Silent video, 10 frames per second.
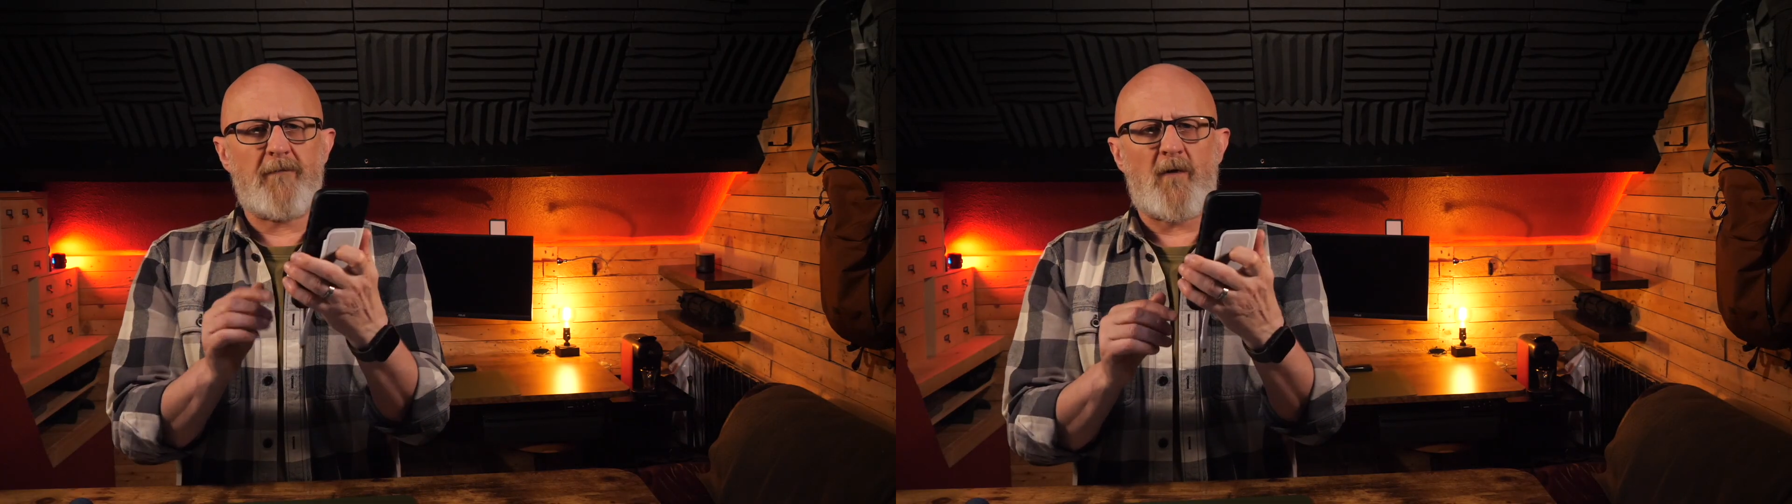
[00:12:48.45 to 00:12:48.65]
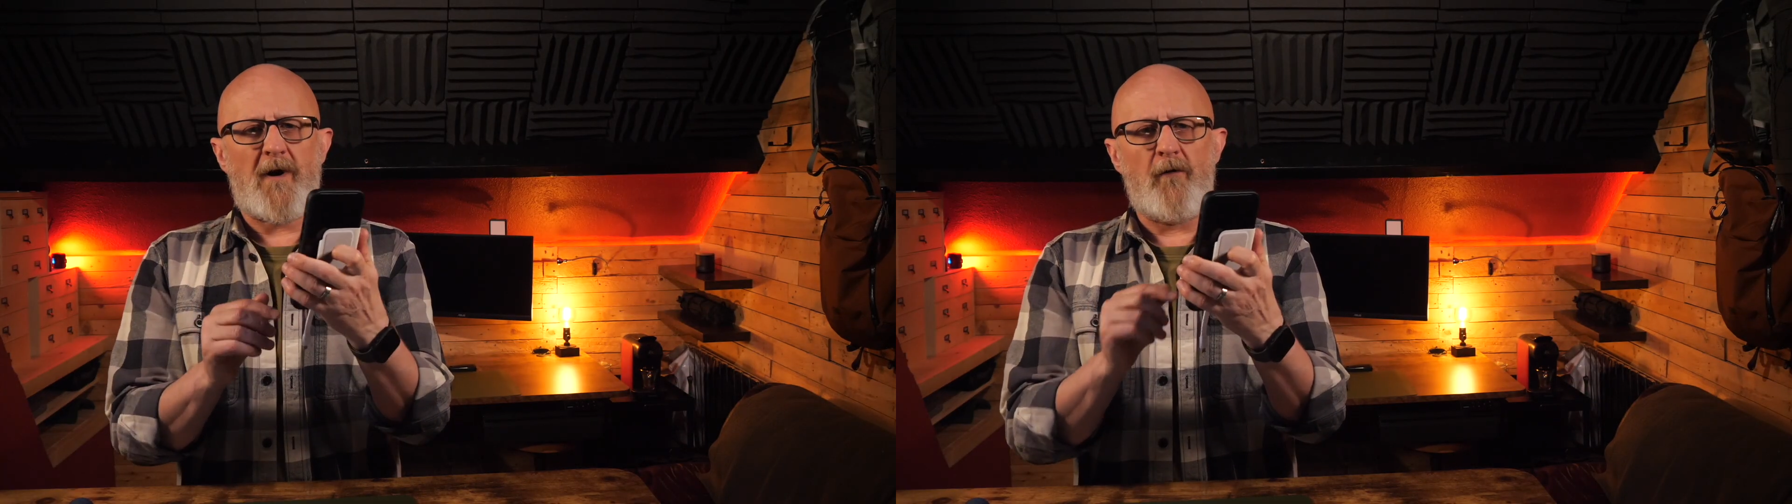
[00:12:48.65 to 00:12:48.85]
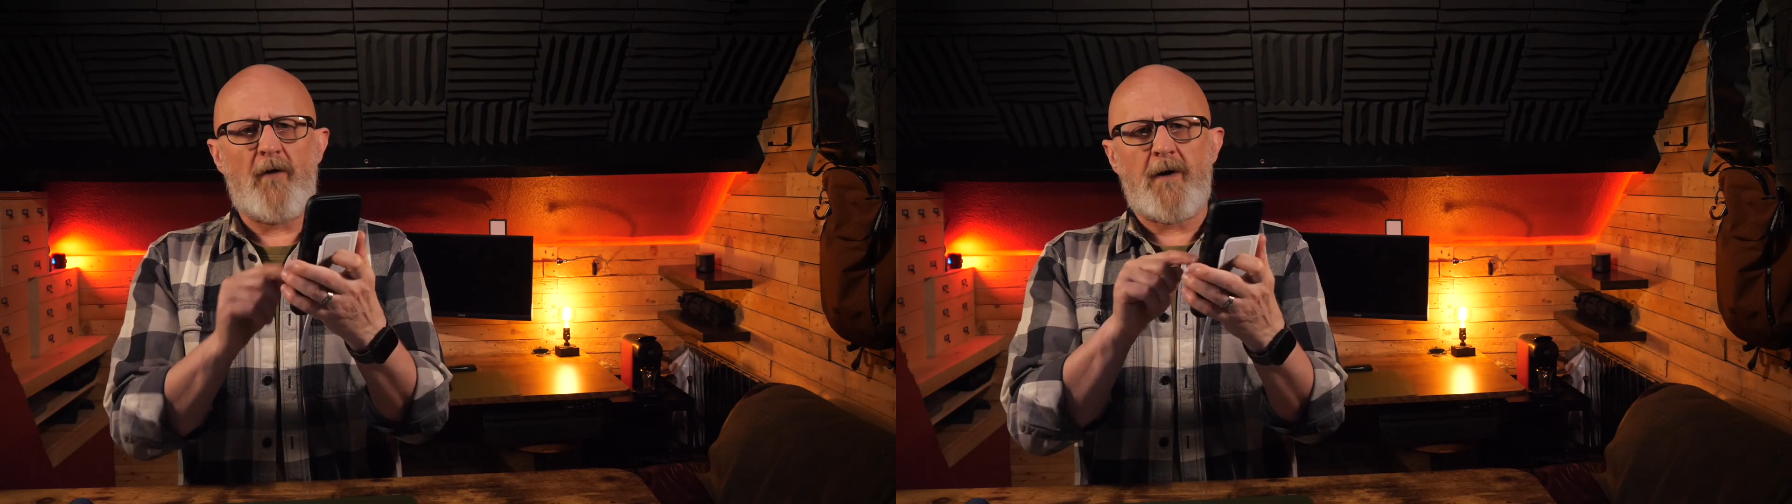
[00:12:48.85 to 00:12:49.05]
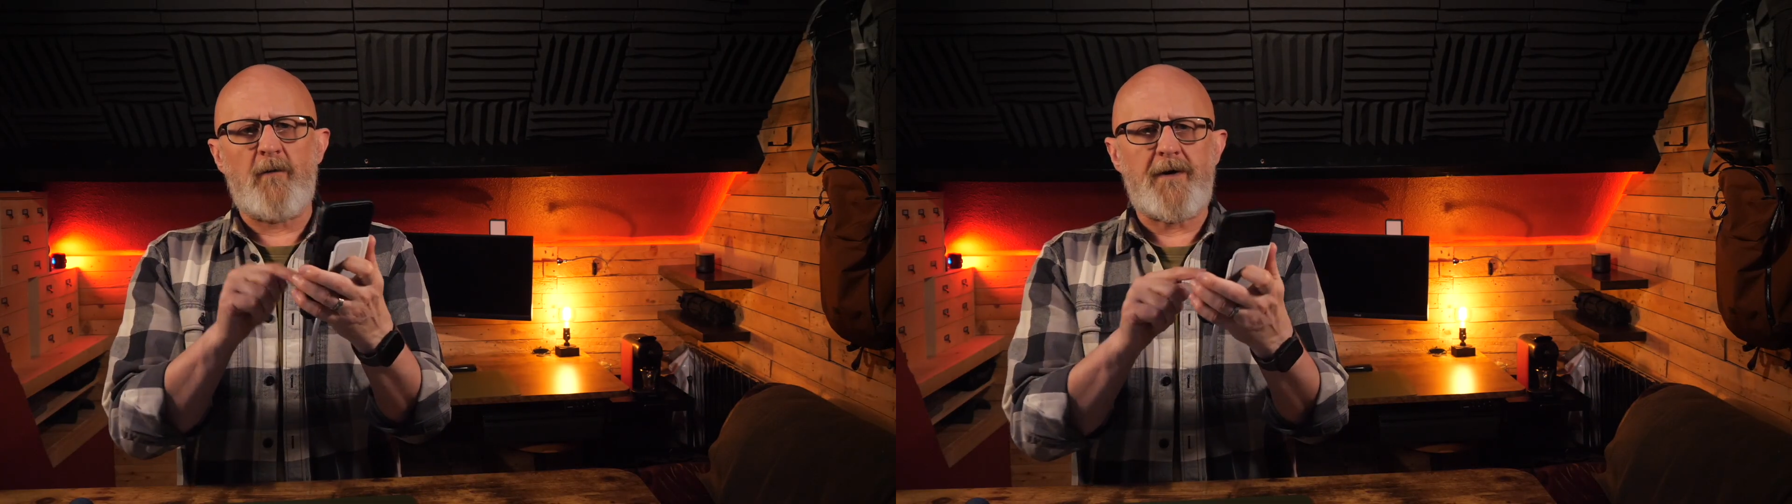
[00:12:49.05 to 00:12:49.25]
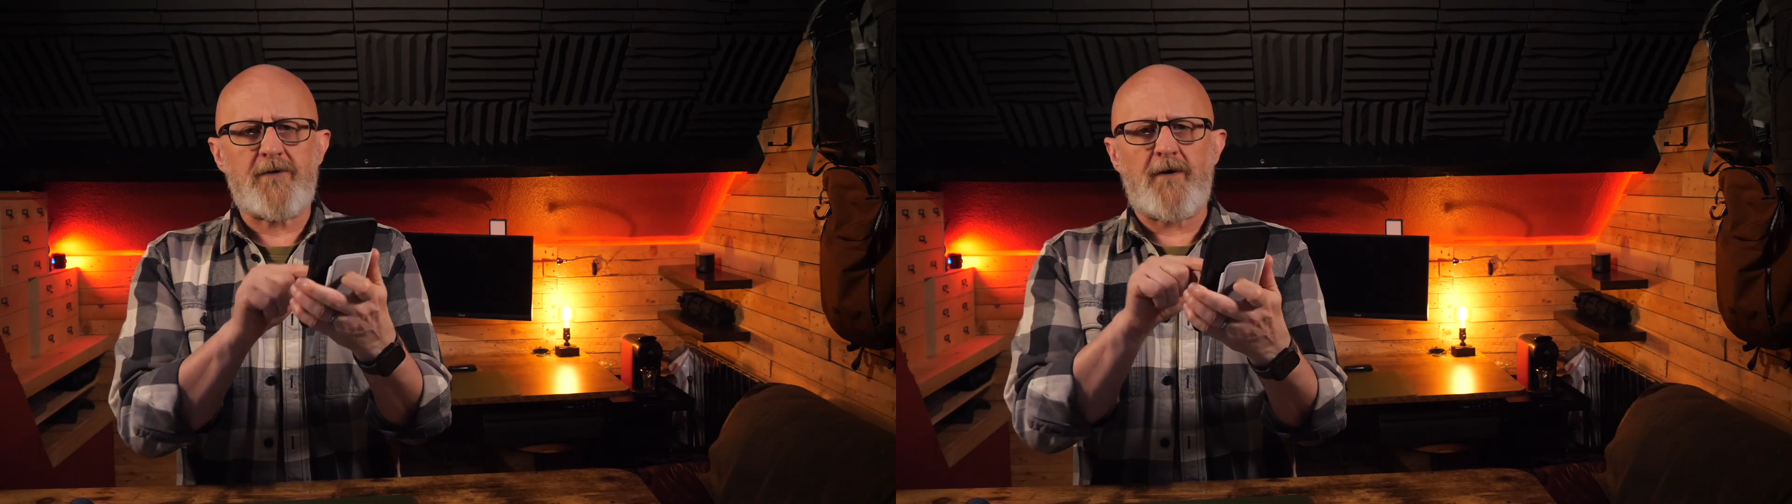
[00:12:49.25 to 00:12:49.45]
annoying
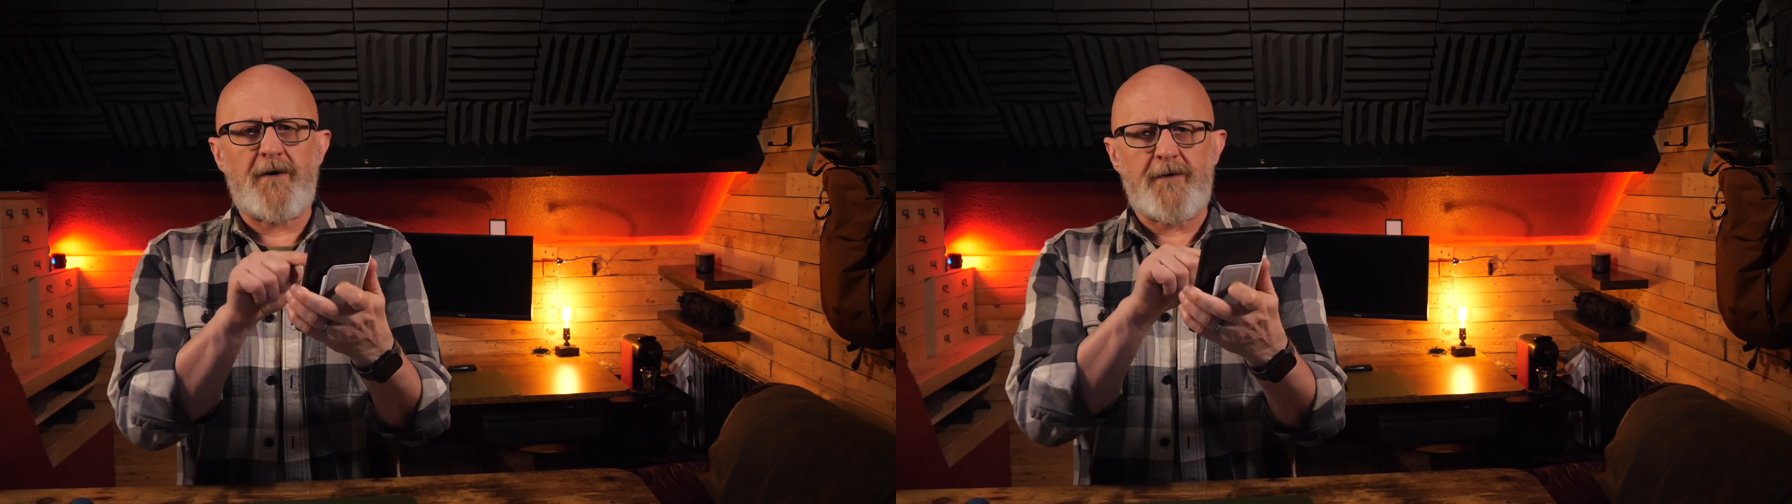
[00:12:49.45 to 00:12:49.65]
when you're trying to